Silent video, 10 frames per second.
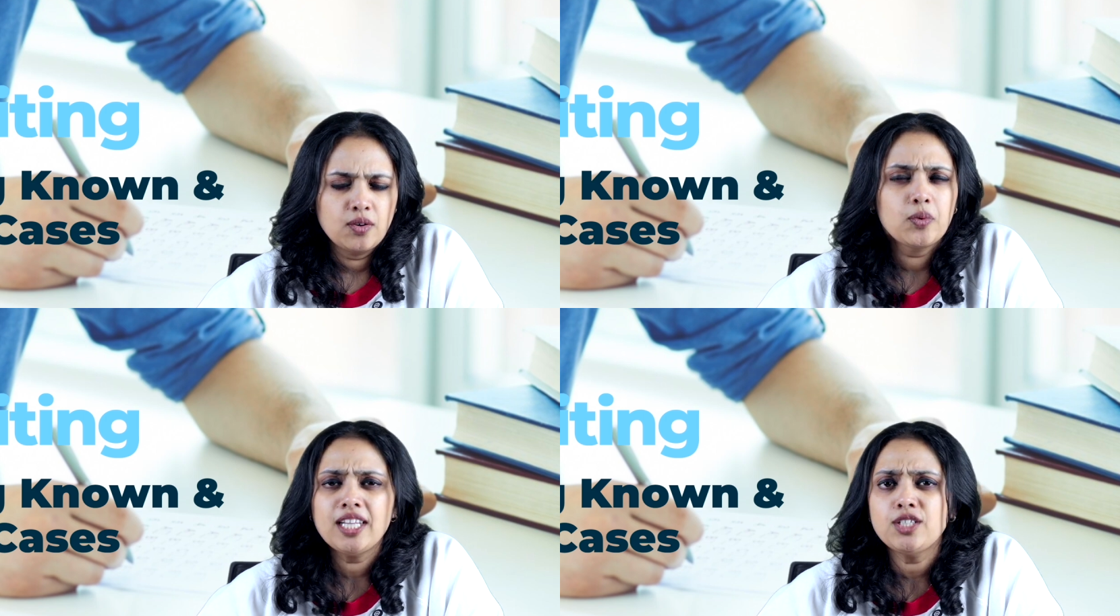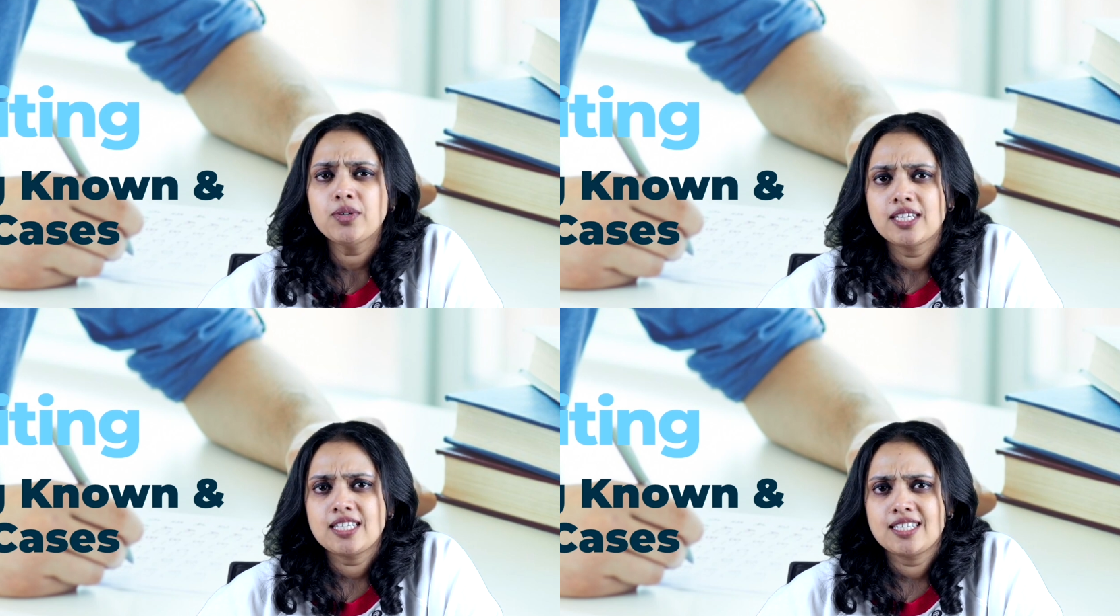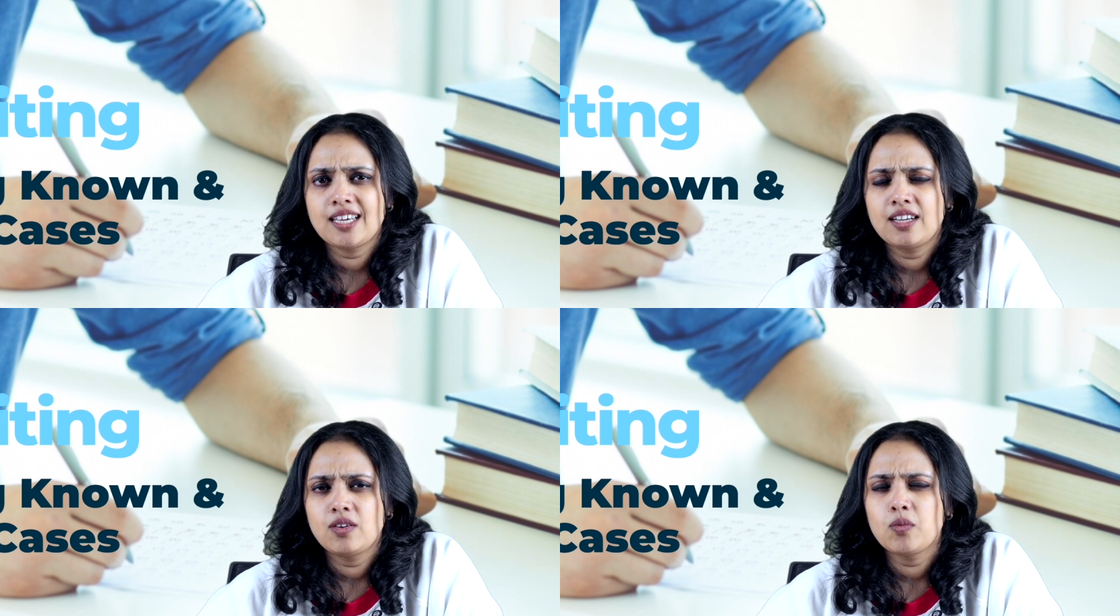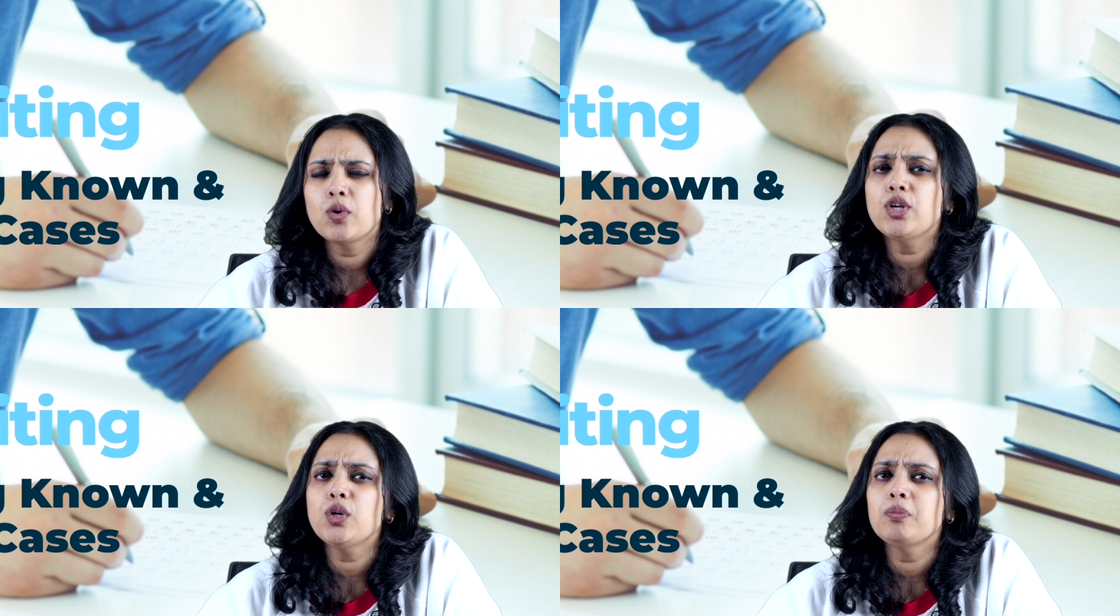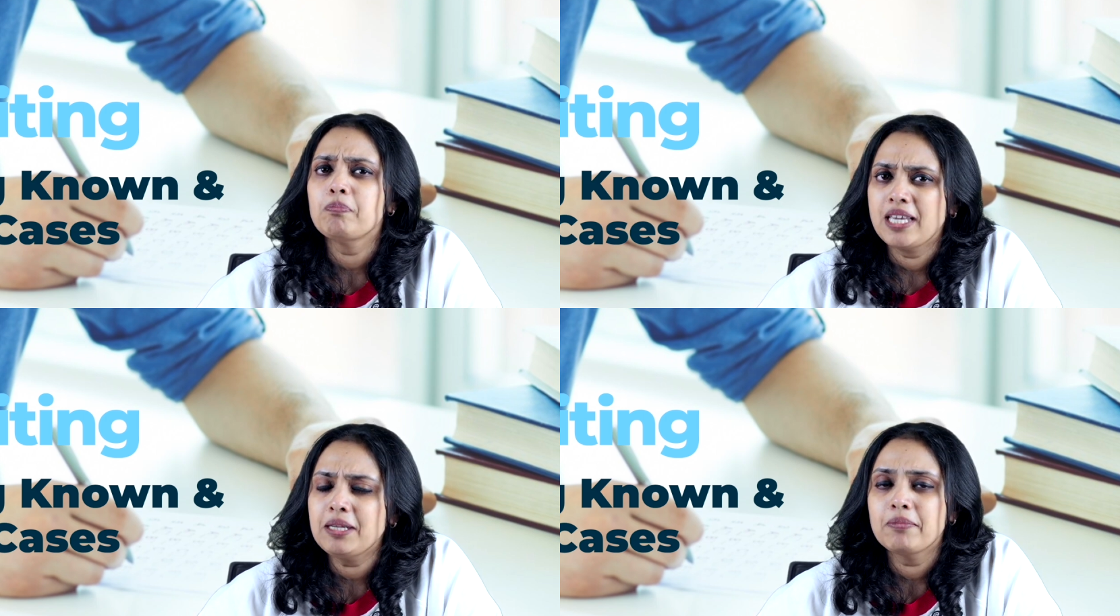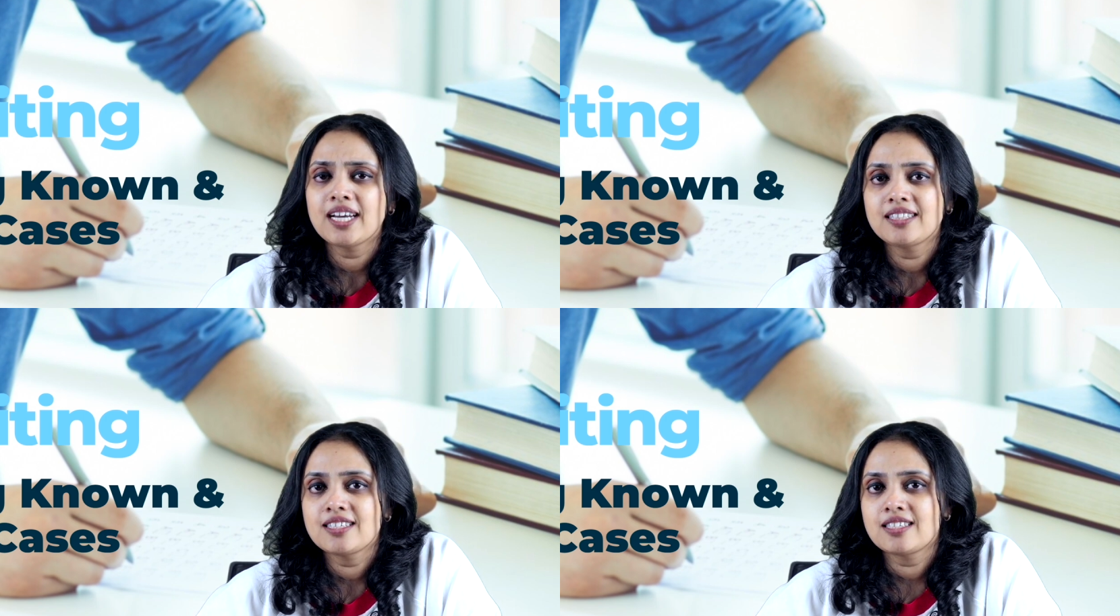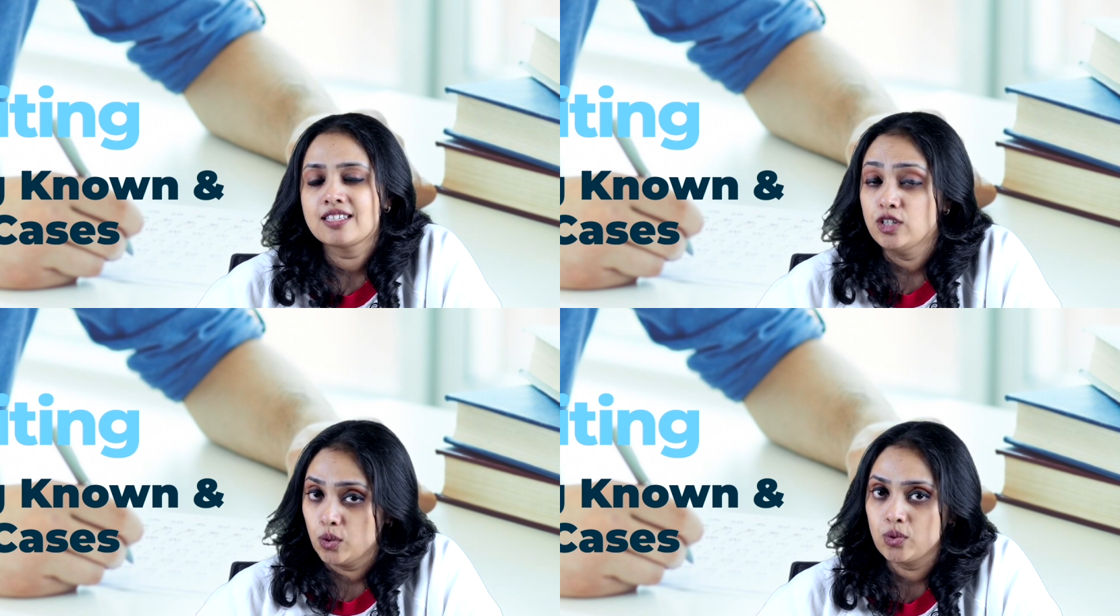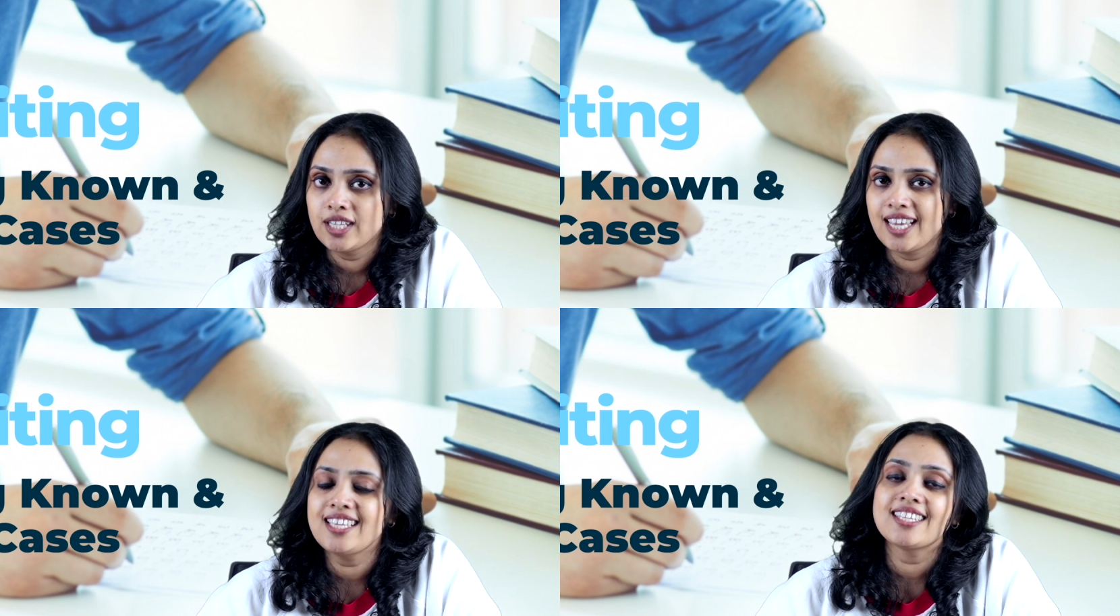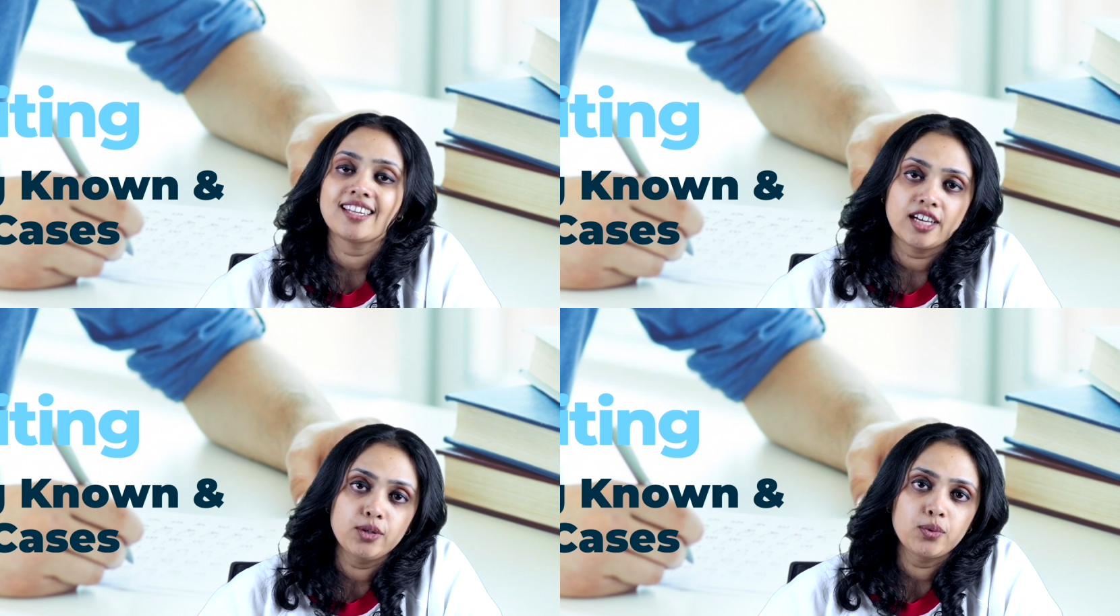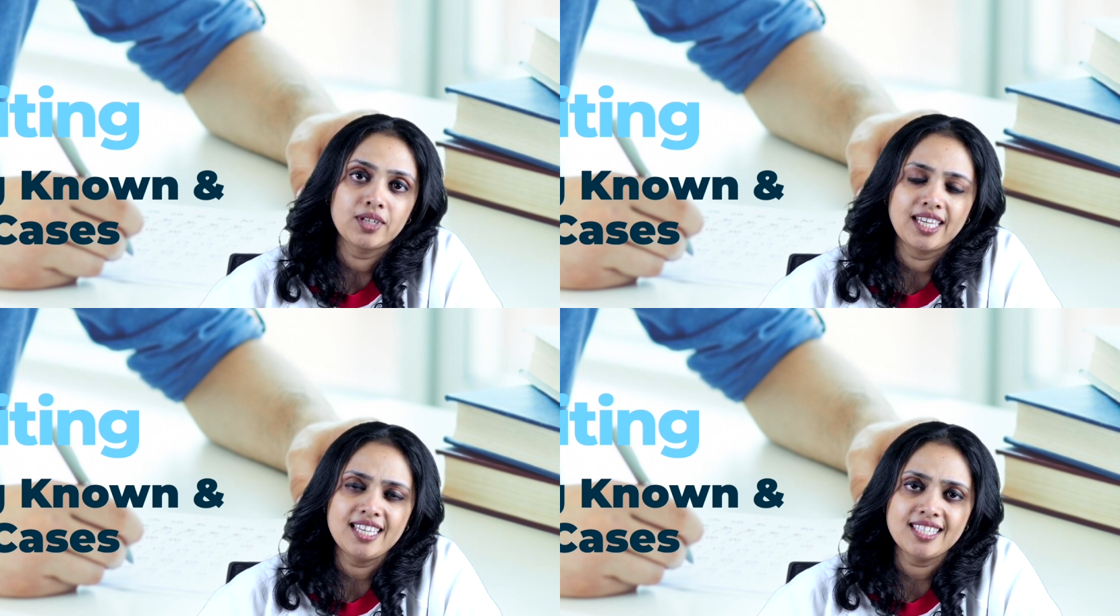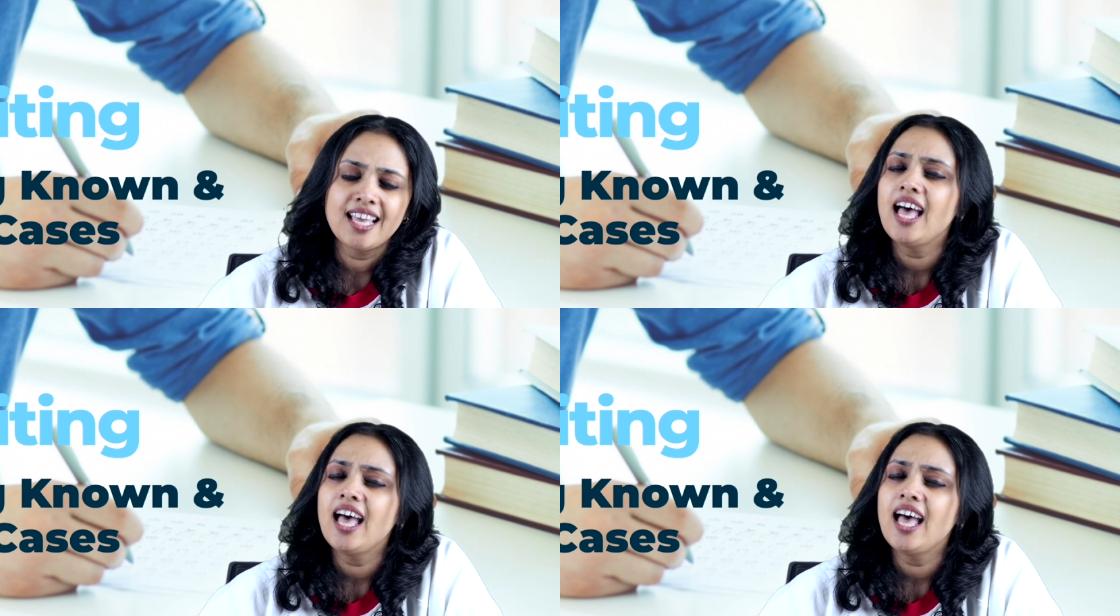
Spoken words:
we need to understand what do you mean by this known case and unknown case